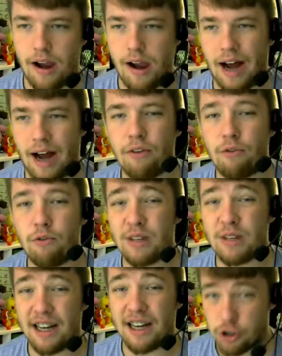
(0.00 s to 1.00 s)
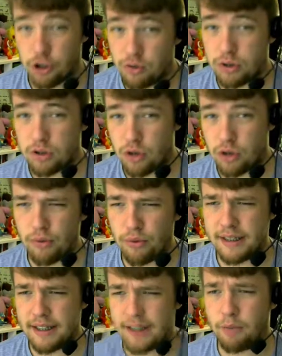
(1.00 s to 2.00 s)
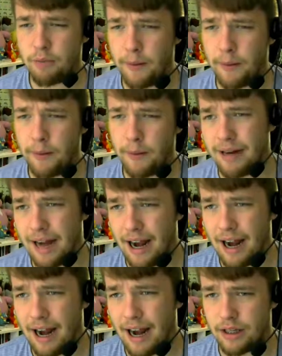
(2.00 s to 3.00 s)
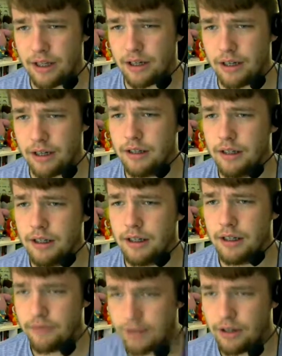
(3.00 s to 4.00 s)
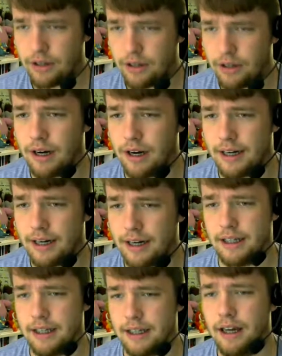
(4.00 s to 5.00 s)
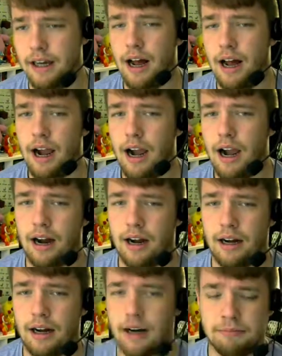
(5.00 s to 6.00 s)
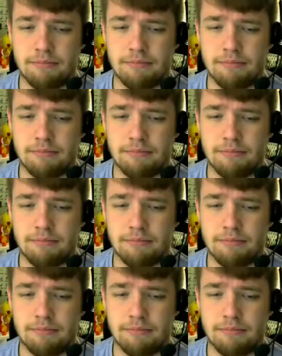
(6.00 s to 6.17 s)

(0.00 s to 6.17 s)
I don't know if we'll get to Snowpoint today. We'll probably get about halfway there, in all honesty. Um,